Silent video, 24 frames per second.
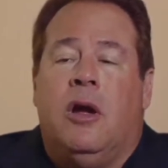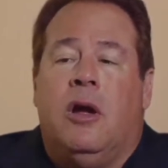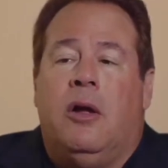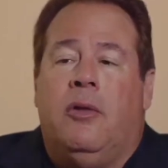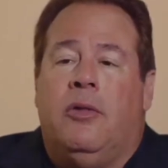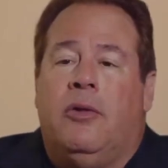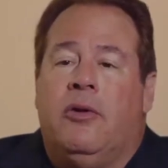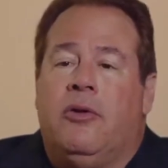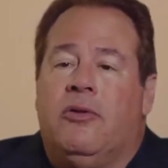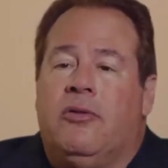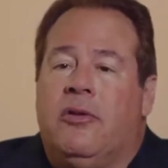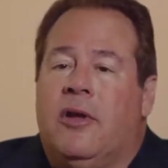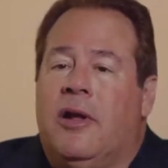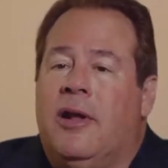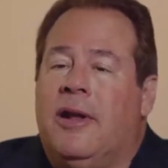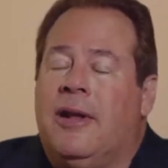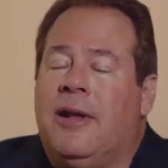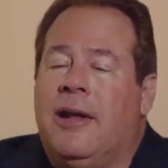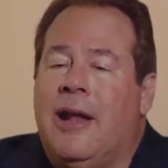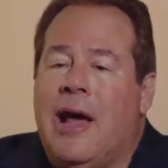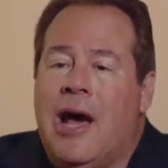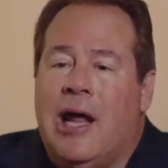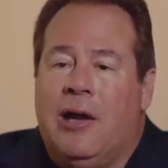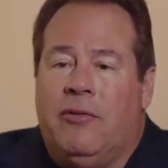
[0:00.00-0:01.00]
there's a
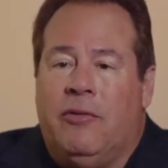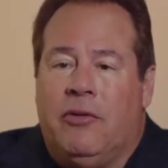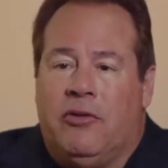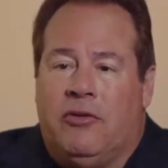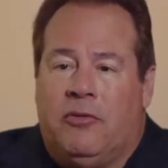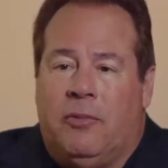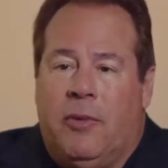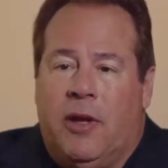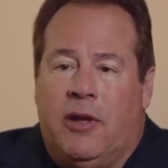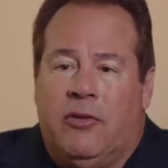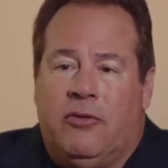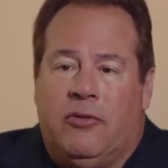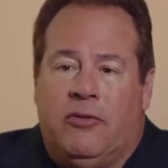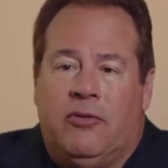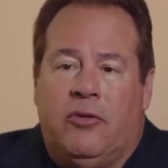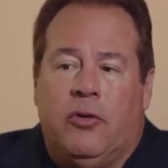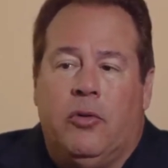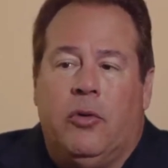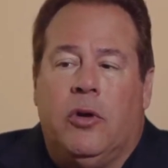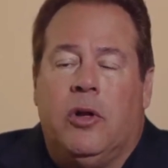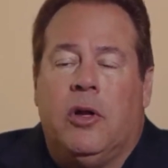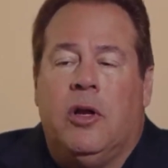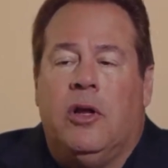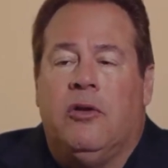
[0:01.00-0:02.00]
lot of expense
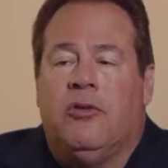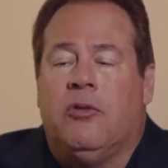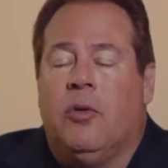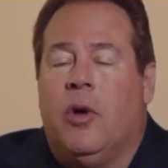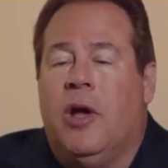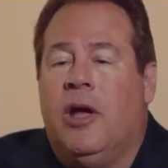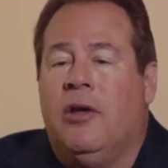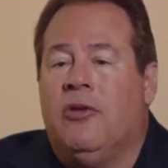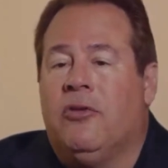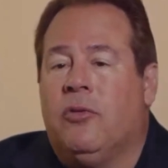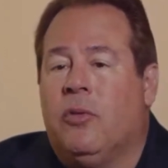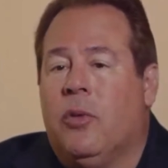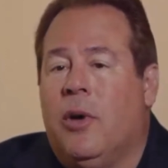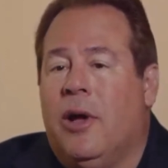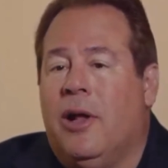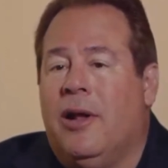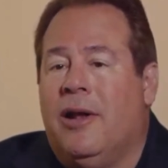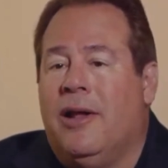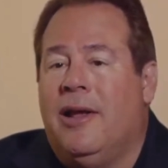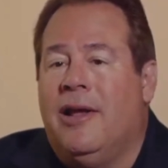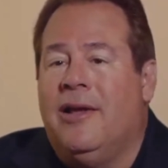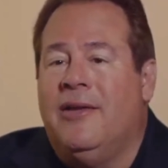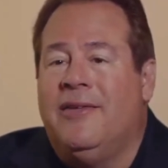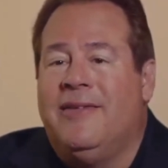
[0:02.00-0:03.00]
to it as well
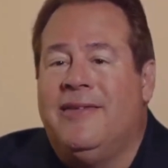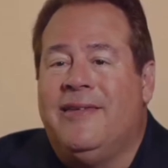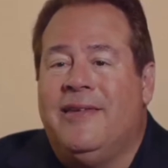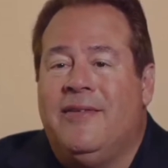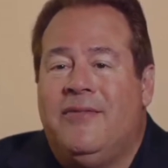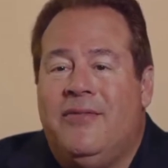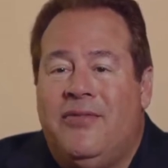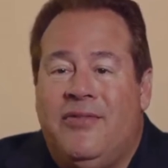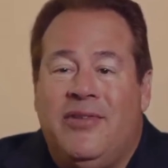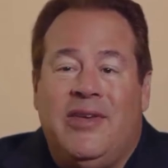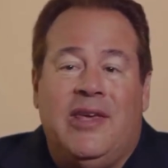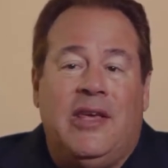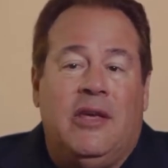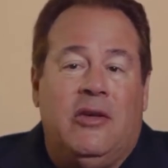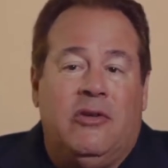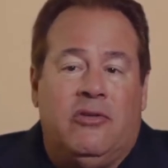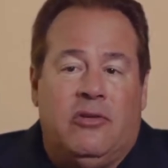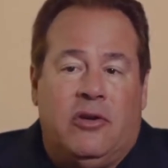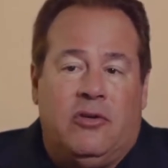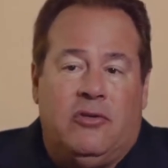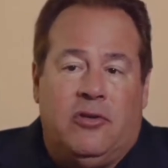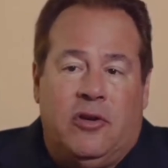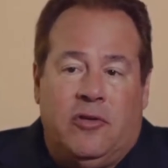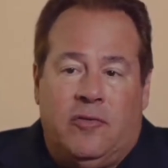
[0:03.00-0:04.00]
as fees
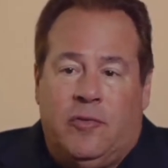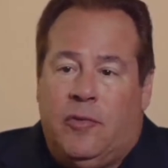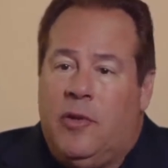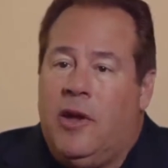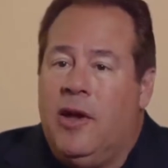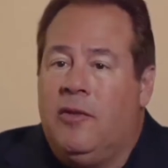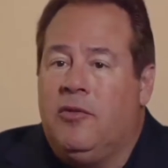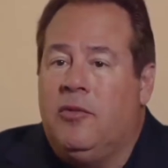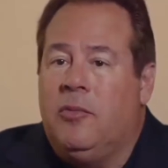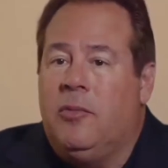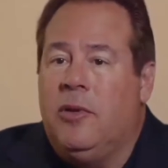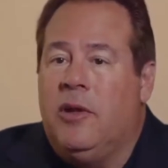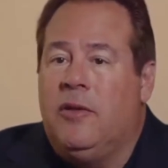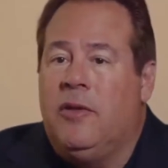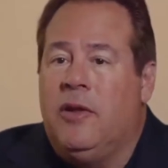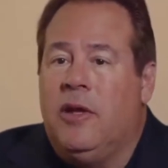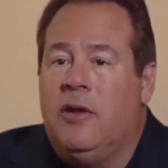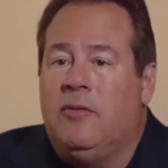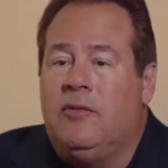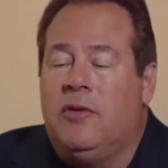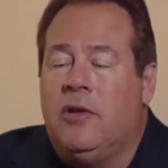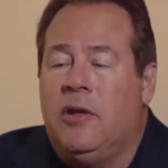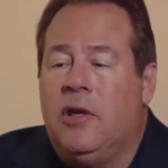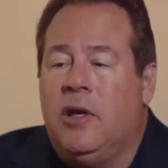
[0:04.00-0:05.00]
that you have to pay the
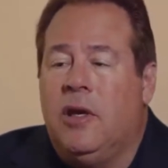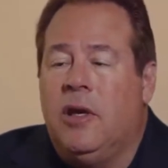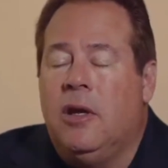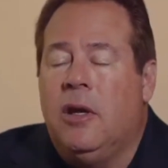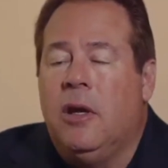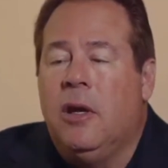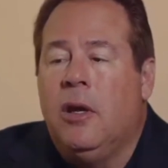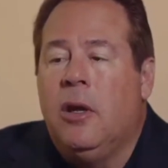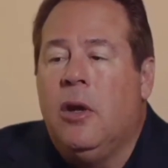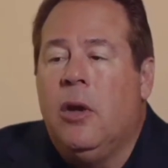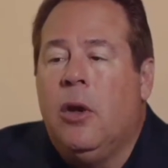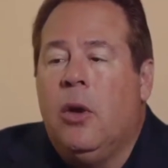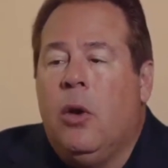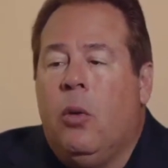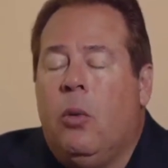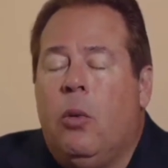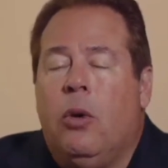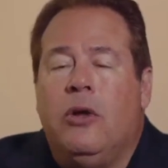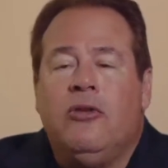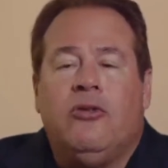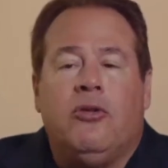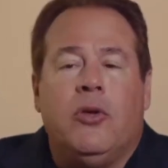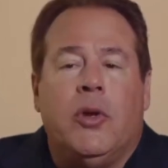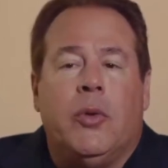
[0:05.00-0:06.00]
FDA.
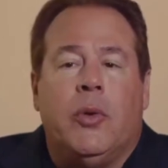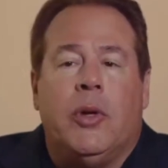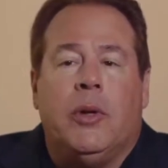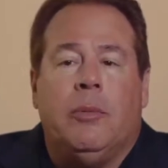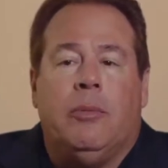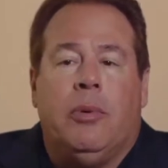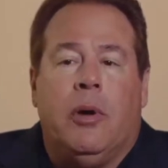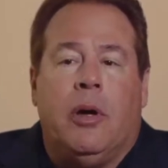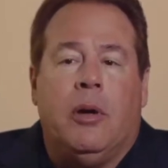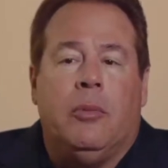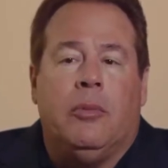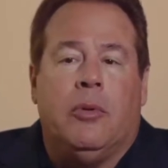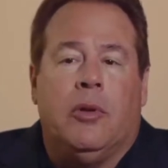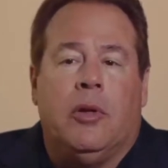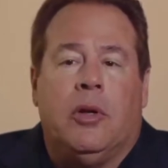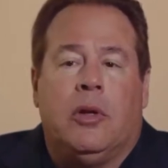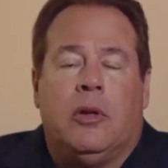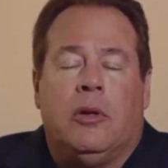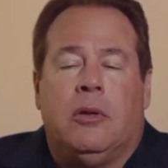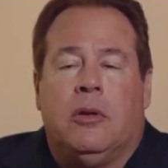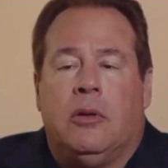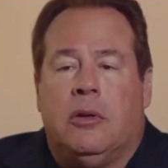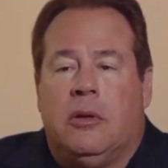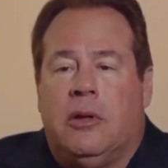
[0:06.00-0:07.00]
Once we went
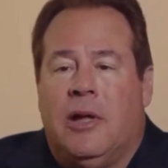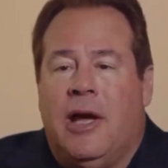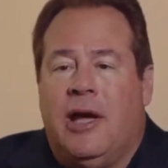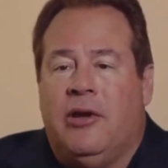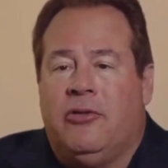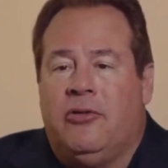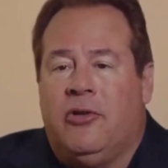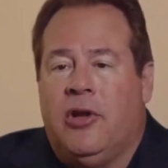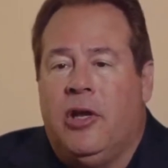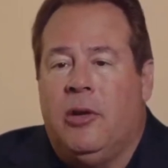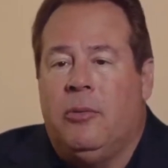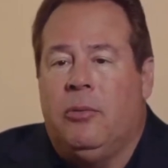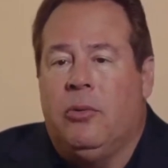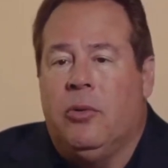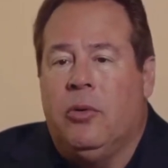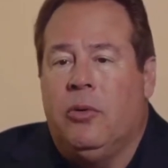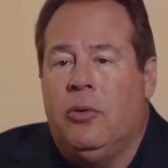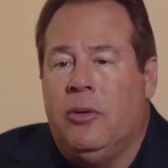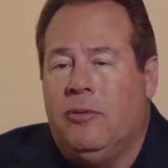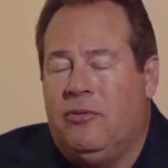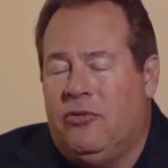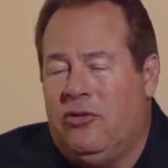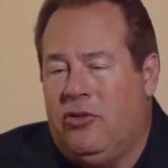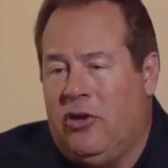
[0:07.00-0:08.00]
public last April,
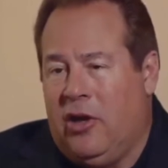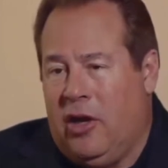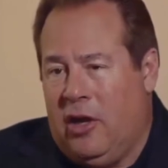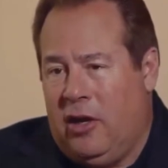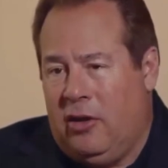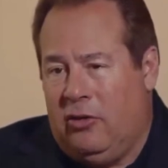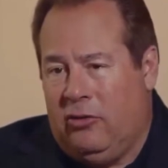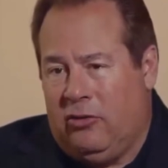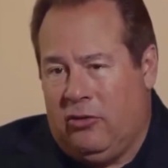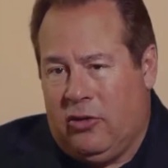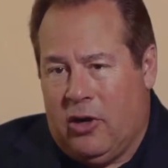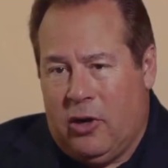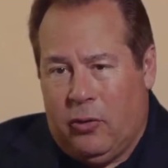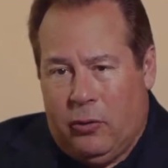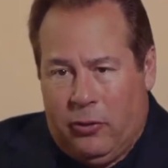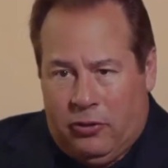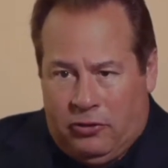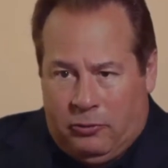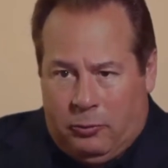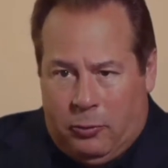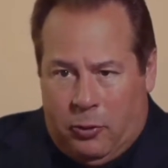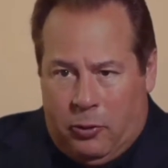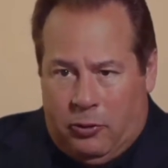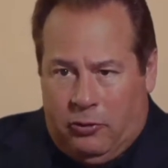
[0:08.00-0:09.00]
we've changed our
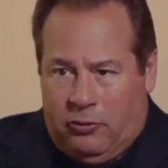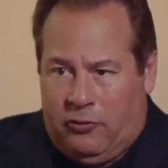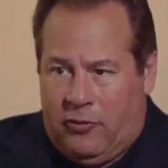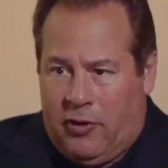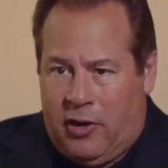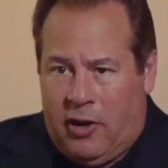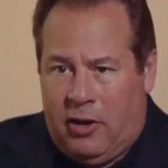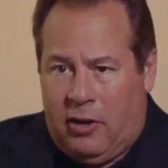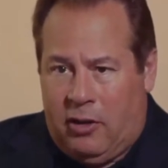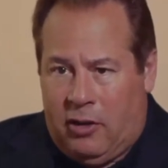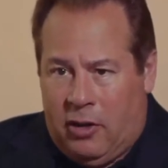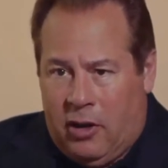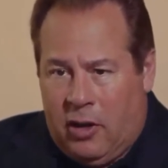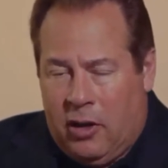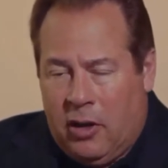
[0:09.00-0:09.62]
risk profile